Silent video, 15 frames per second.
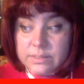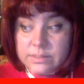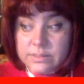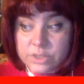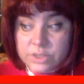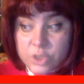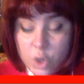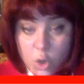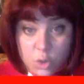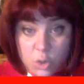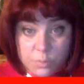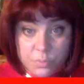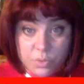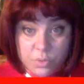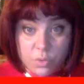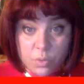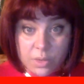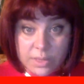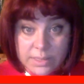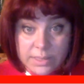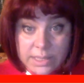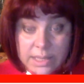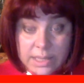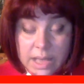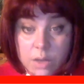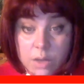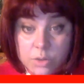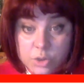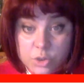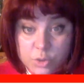Scorpio and
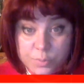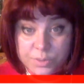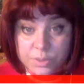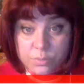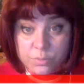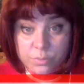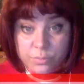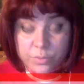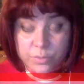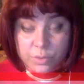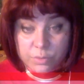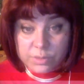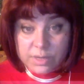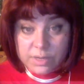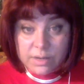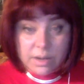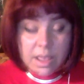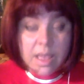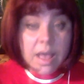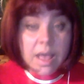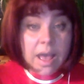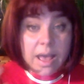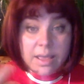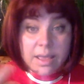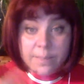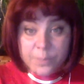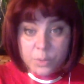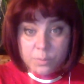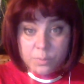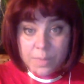how Jupiter will feel there. I am
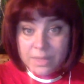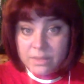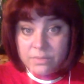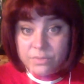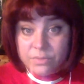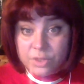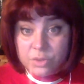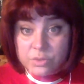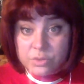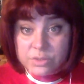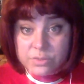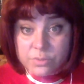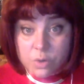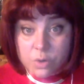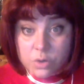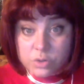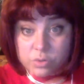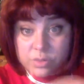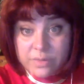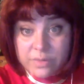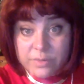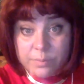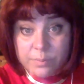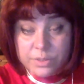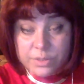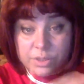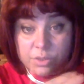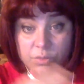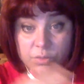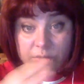not making videos, of course, on every
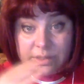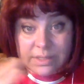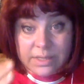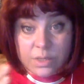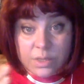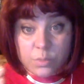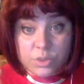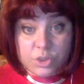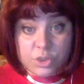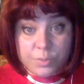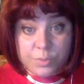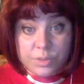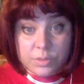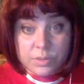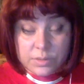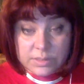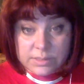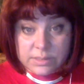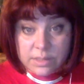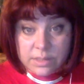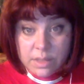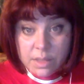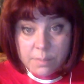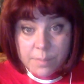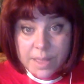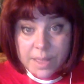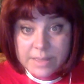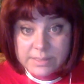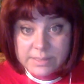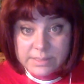particular degree which Jupiter is
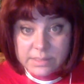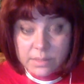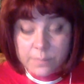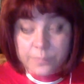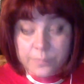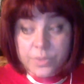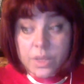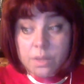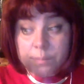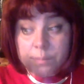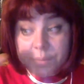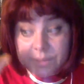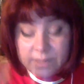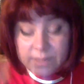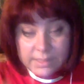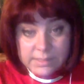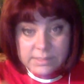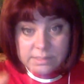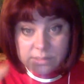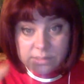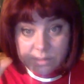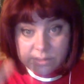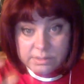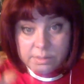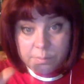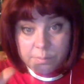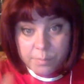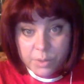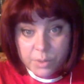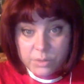passing, but this is
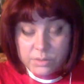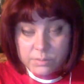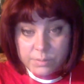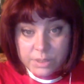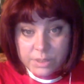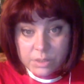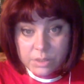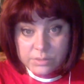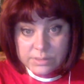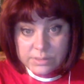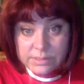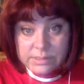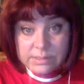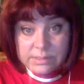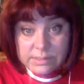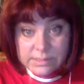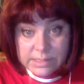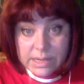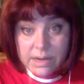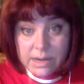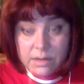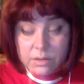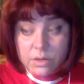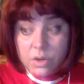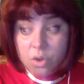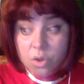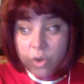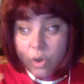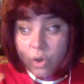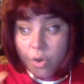important because this is a star
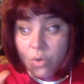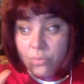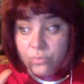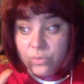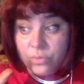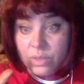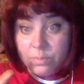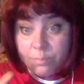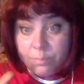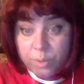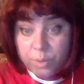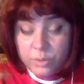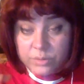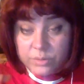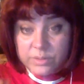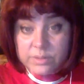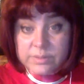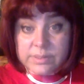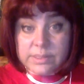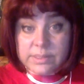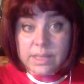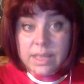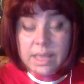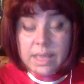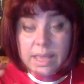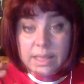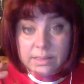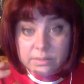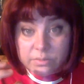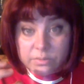of importance,
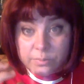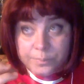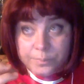and